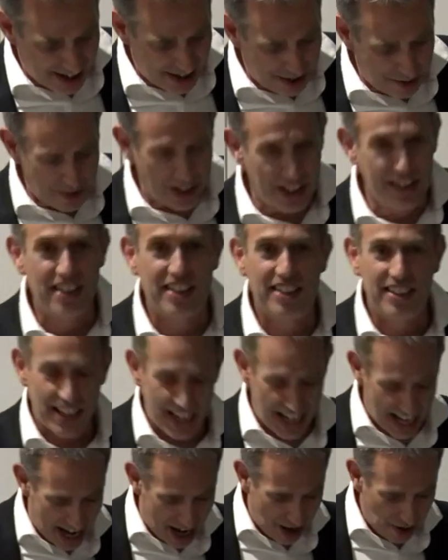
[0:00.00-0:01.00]
But
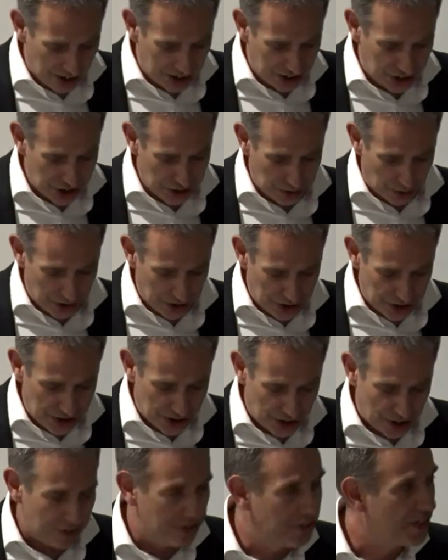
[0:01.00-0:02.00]
I just want to
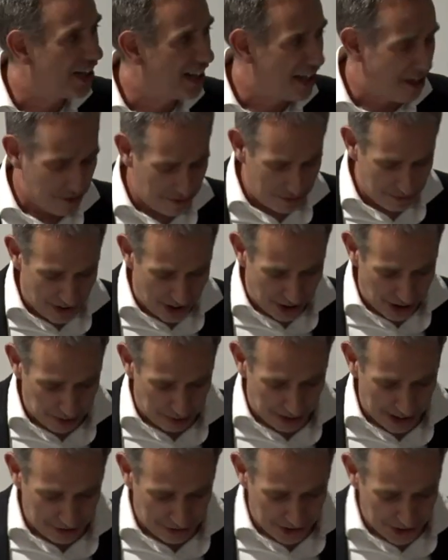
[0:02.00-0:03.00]
sort of uh, very
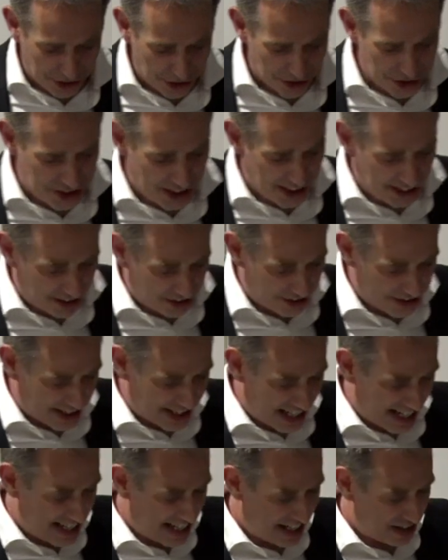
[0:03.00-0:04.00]
briefly continue and
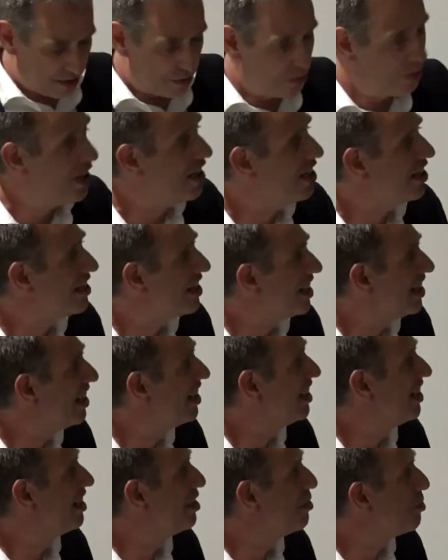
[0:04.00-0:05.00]
say that Will,
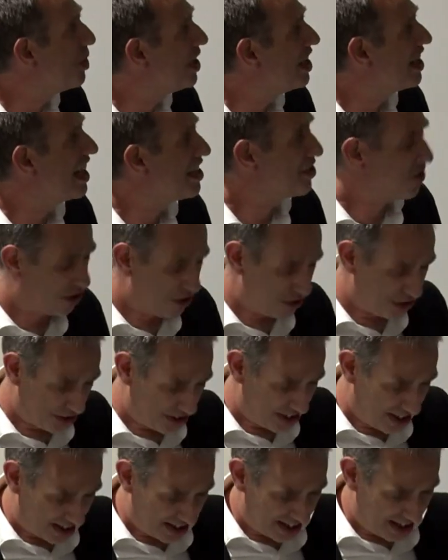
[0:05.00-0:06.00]
uh, Will has also
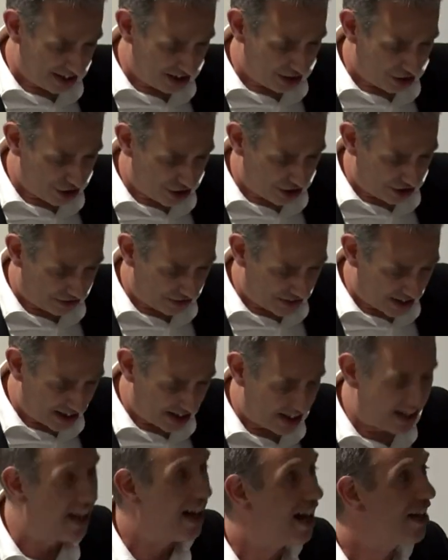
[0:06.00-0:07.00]
done a lot of
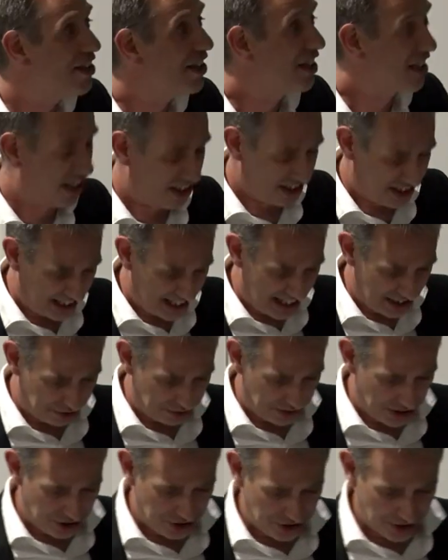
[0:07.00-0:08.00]
uh, other cutting-edge
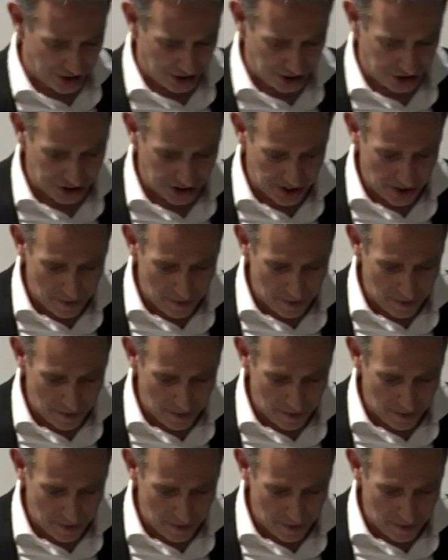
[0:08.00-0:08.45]
research.